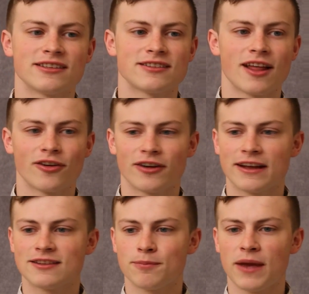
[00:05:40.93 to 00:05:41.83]
The seller
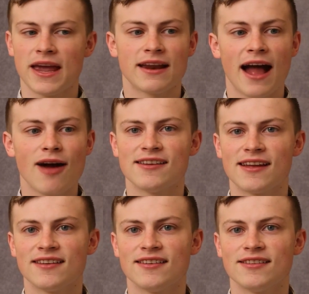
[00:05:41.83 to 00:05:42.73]
gets paid out
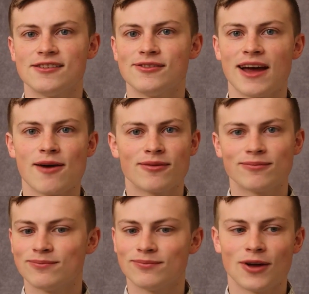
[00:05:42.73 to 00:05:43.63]
and you now
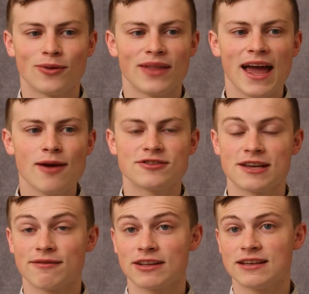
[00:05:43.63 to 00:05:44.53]
own the house.
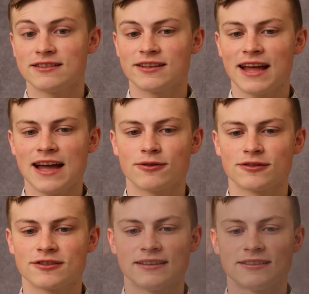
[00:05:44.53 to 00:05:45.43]
You have the keys to the
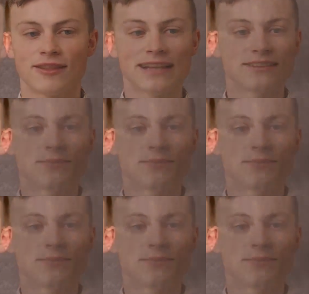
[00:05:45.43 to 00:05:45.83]
house. So that's a